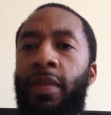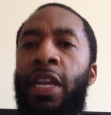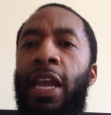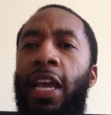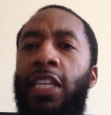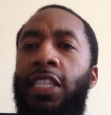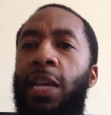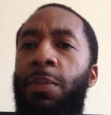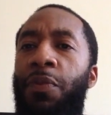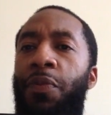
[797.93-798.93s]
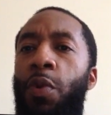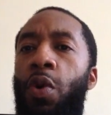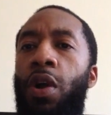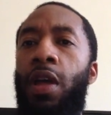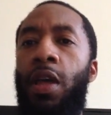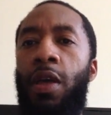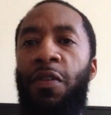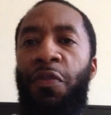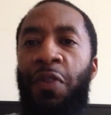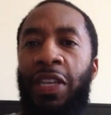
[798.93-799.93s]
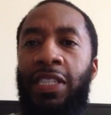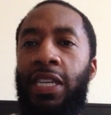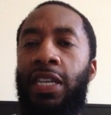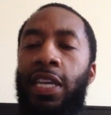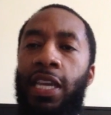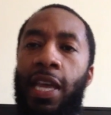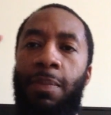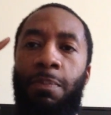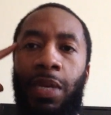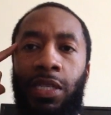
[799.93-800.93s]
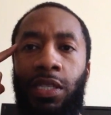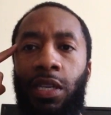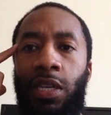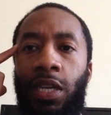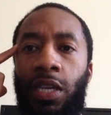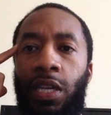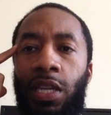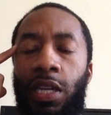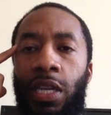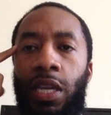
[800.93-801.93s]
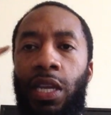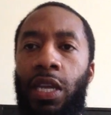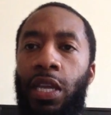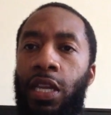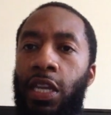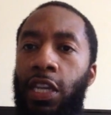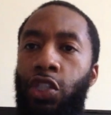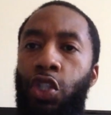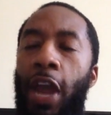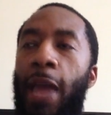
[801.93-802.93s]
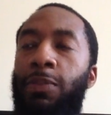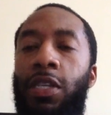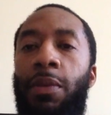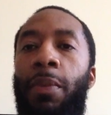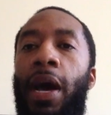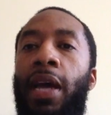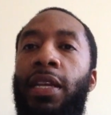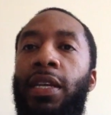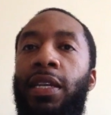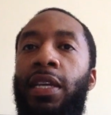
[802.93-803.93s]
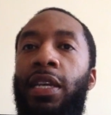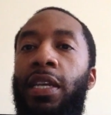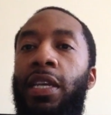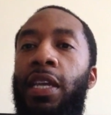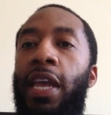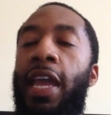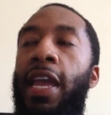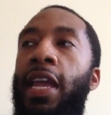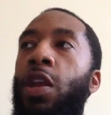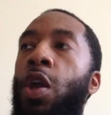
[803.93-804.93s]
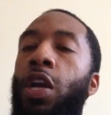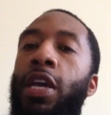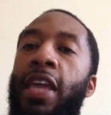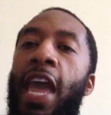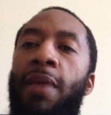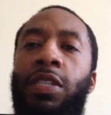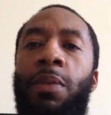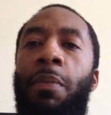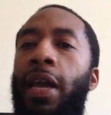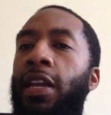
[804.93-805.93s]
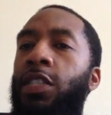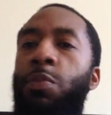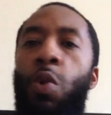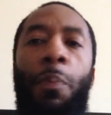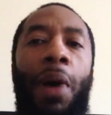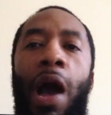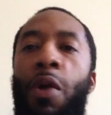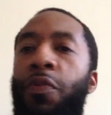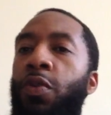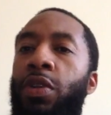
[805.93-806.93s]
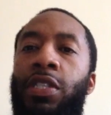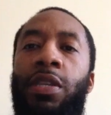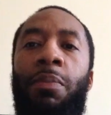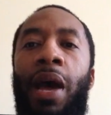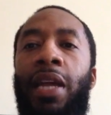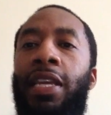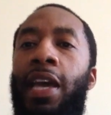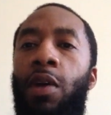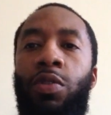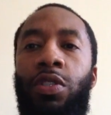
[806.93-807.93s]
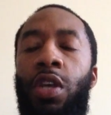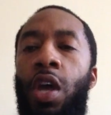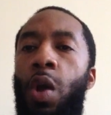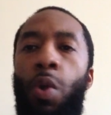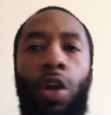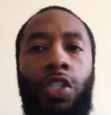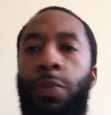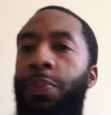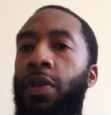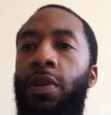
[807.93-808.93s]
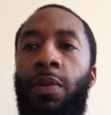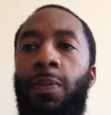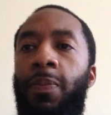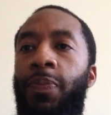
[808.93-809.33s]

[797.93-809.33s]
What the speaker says: like I said before, physically and mentally can trap somebody. And could have somebody that's more powerful than somebody else worshiping them.